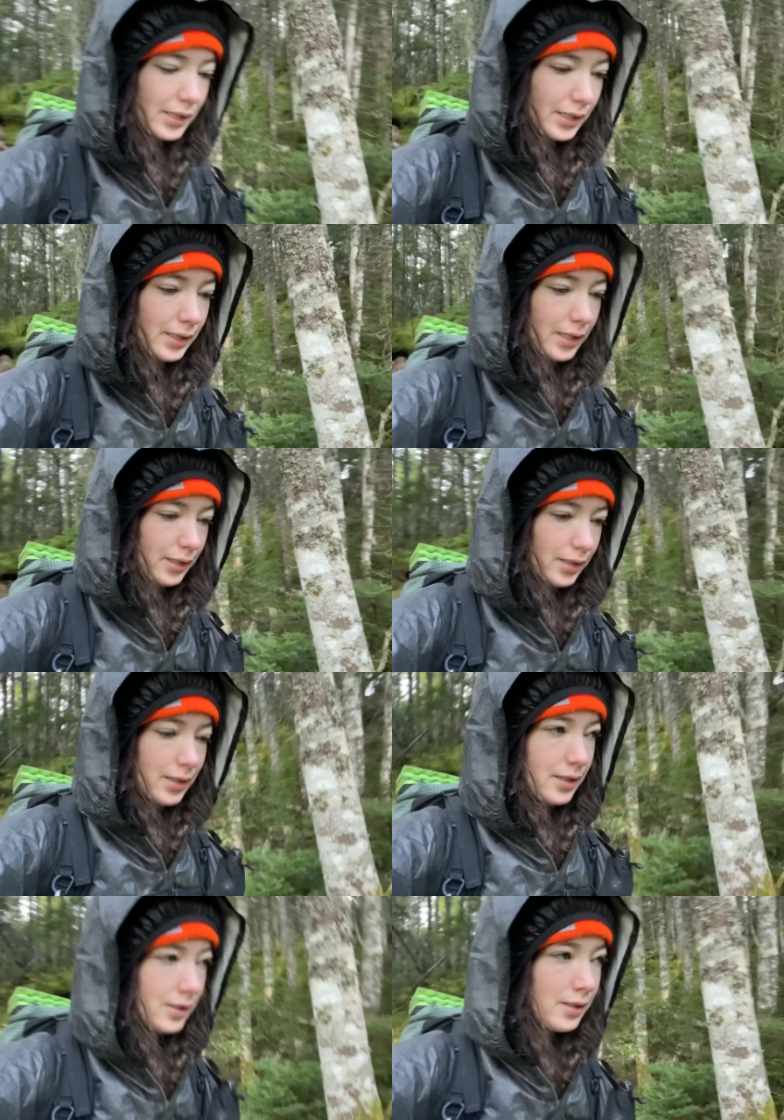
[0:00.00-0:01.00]
And then
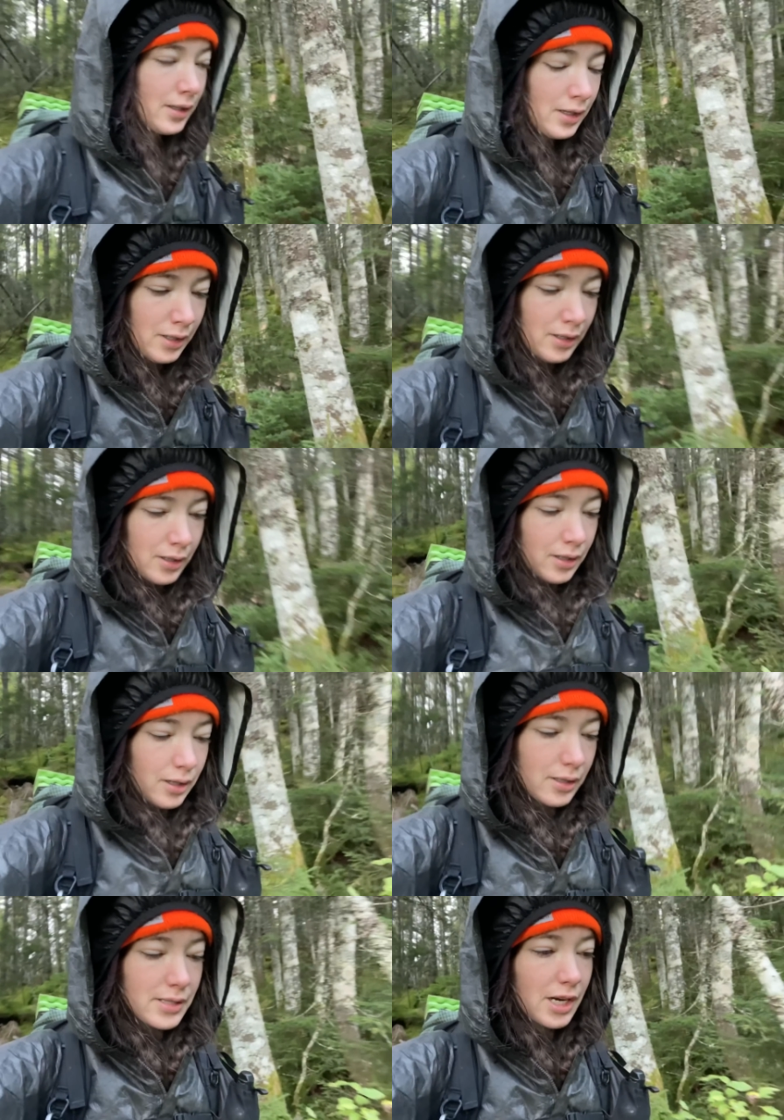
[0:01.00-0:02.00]

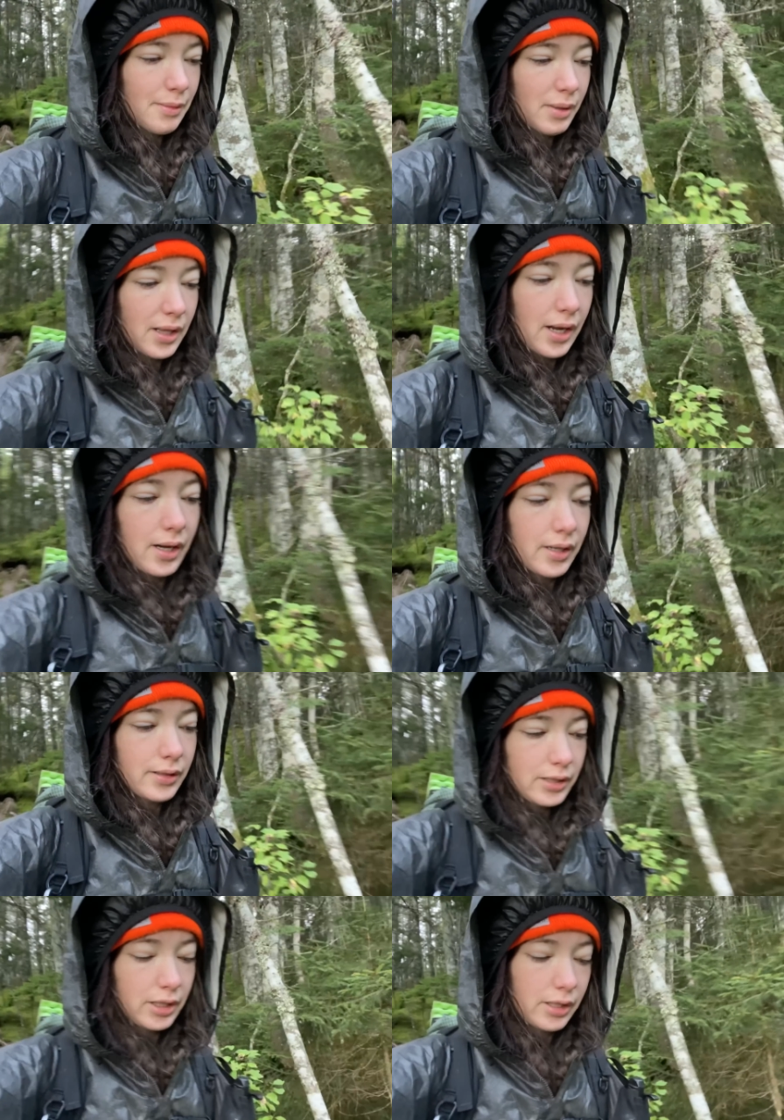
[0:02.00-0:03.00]
on top of
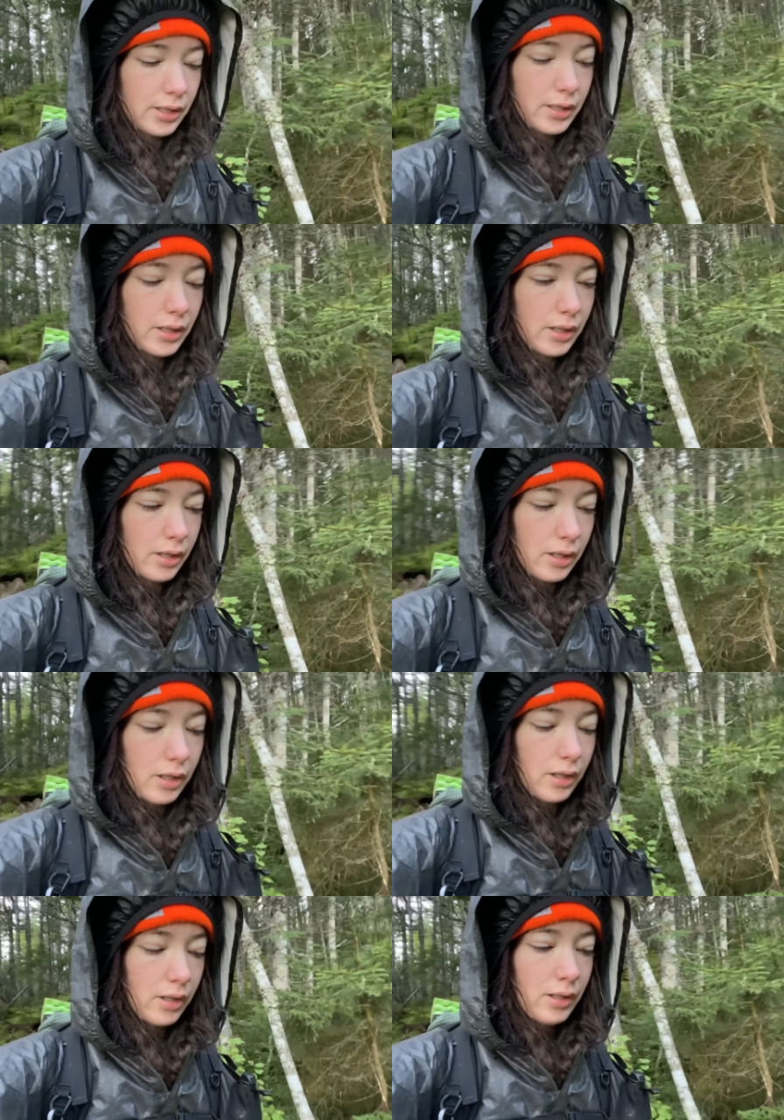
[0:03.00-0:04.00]
that,
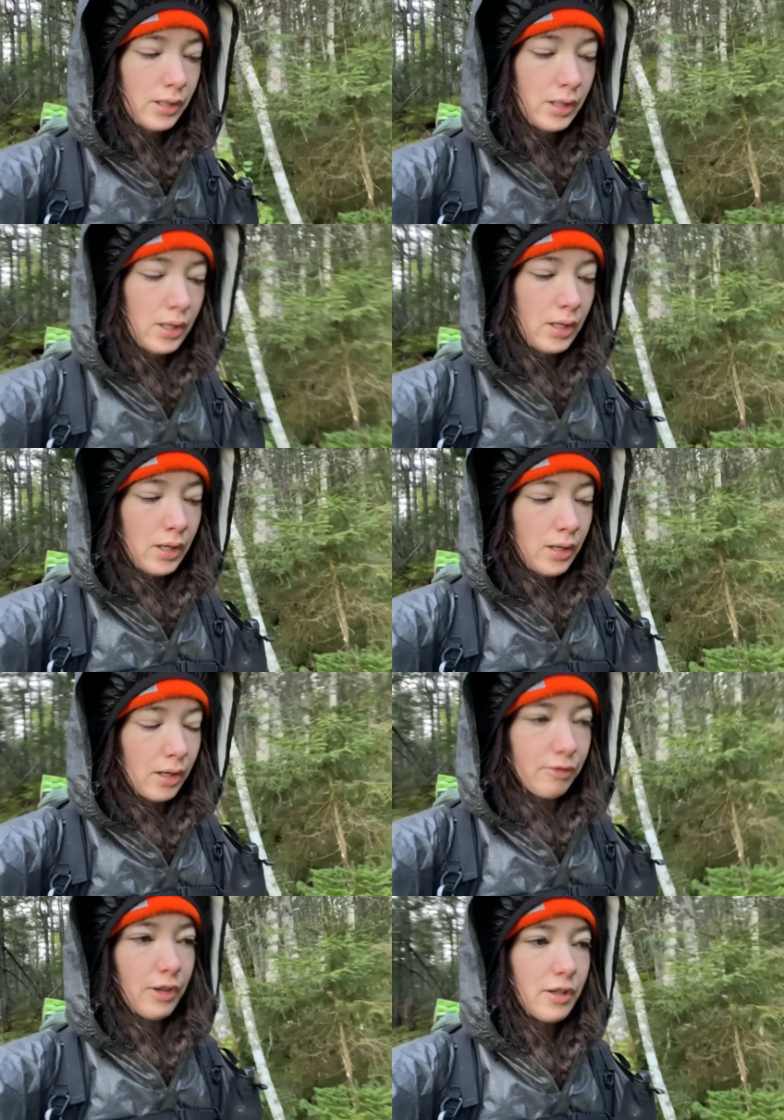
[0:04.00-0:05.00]
uh,
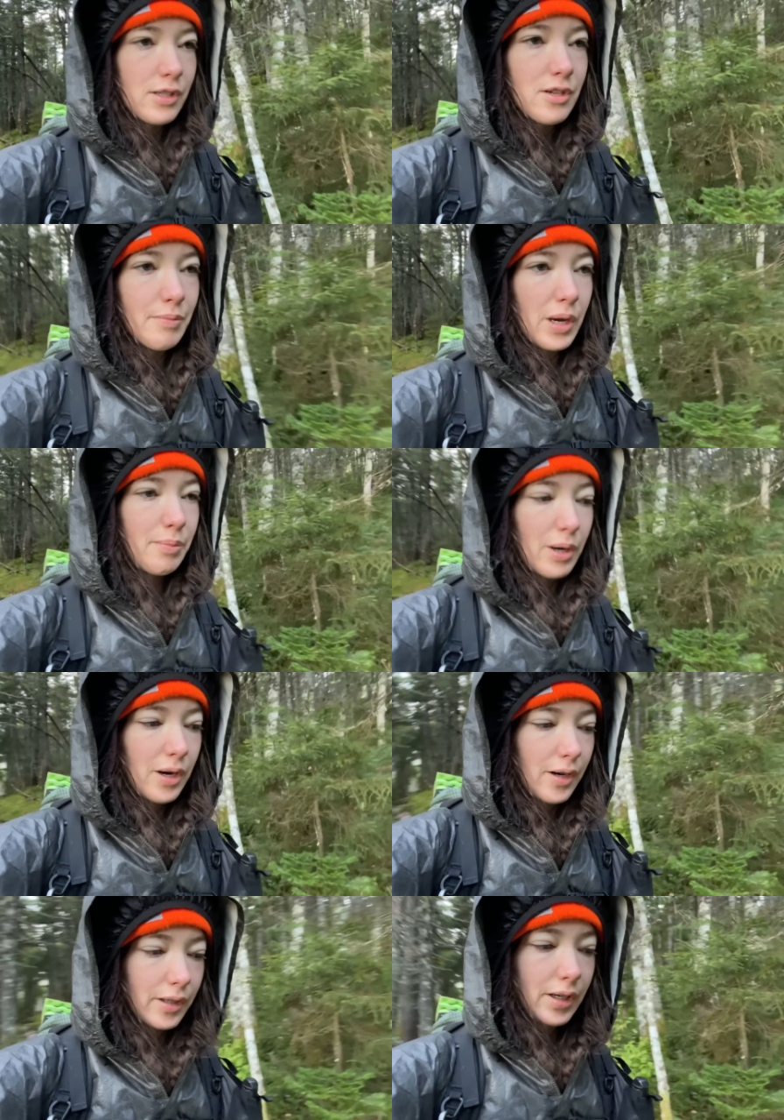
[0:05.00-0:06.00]
I fell into a mud
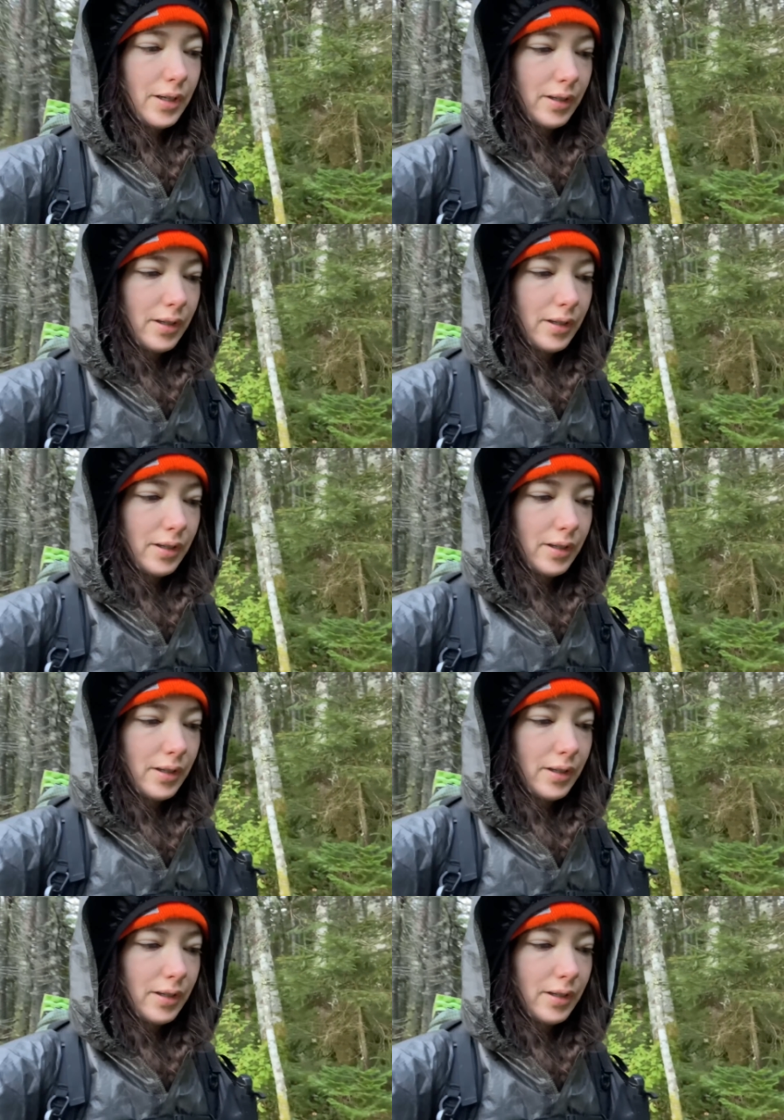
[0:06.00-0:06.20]
bog,